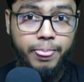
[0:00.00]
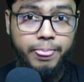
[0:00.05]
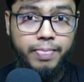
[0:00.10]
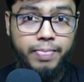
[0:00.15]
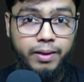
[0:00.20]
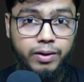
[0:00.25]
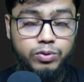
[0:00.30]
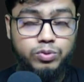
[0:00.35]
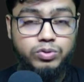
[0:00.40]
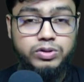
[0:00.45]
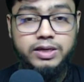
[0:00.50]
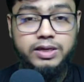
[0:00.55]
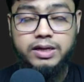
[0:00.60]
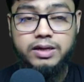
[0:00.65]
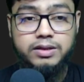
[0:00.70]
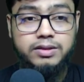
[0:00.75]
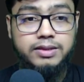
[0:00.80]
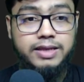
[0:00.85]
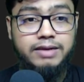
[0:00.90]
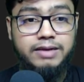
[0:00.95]

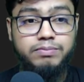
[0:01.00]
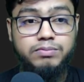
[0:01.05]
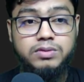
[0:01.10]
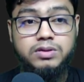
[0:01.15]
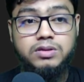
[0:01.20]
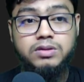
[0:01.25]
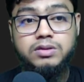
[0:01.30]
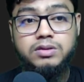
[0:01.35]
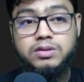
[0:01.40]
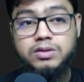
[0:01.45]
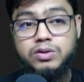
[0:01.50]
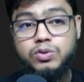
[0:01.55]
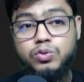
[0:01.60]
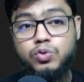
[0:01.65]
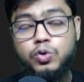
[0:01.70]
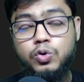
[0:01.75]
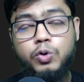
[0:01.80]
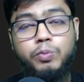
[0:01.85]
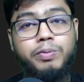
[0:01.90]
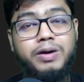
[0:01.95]
Okay, that means your
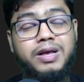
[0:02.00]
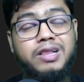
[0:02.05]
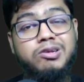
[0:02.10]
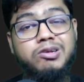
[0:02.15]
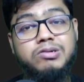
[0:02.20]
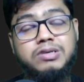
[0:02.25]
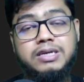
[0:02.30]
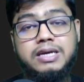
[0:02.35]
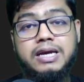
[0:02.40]
Copilot